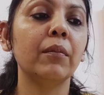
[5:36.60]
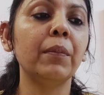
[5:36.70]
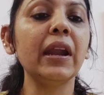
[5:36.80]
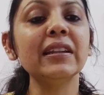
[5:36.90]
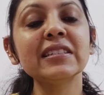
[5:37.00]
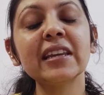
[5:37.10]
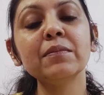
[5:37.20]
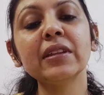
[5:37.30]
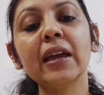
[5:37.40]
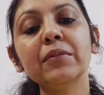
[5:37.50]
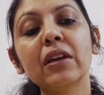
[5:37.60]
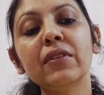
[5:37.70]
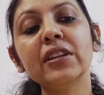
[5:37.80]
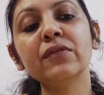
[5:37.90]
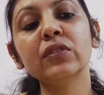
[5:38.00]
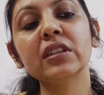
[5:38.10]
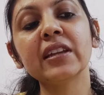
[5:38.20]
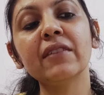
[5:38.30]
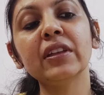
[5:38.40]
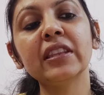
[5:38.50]
But at the same time, they are waiting for the
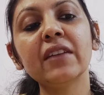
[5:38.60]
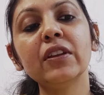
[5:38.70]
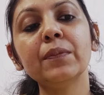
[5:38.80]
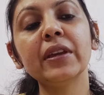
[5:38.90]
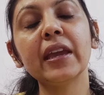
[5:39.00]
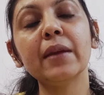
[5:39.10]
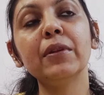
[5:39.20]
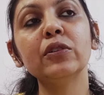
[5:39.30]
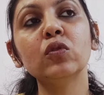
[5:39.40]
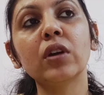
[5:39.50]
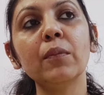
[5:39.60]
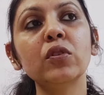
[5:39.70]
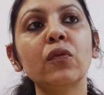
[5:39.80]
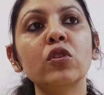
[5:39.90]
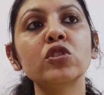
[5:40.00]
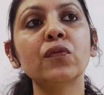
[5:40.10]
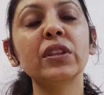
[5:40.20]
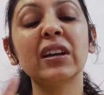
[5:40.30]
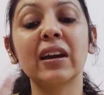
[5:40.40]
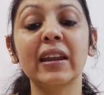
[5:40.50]
time when they will be able to come towards you
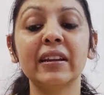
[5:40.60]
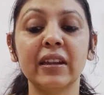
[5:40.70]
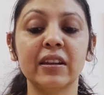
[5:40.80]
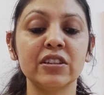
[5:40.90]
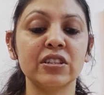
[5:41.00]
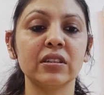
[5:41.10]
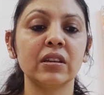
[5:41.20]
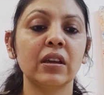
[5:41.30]
with the correct energy.